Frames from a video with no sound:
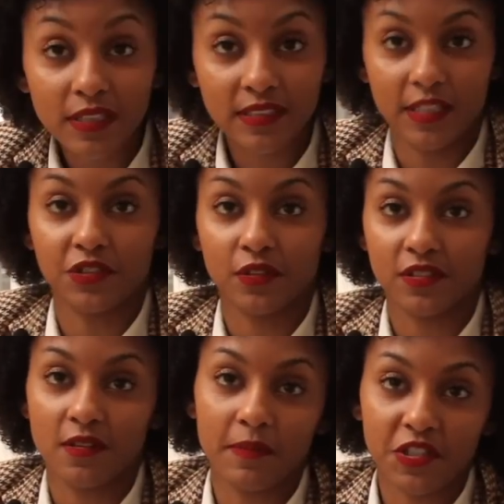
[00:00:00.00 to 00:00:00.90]
central to
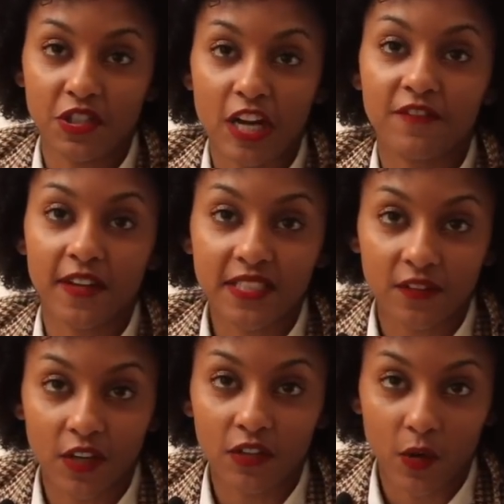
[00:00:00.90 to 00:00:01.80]
the mission of
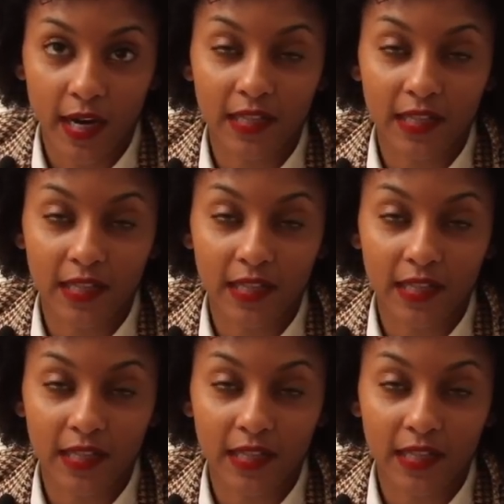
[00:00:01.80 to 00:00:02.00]
Festival Neue